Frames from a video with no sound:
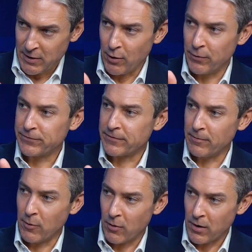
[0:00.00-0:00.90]
goes
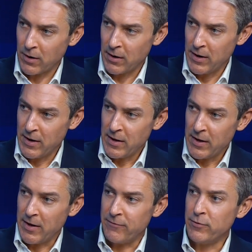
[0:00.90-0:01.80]
for more.
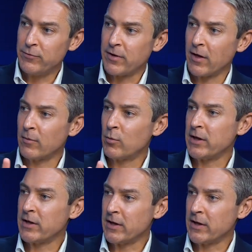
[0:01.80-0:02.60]
If you tell him what he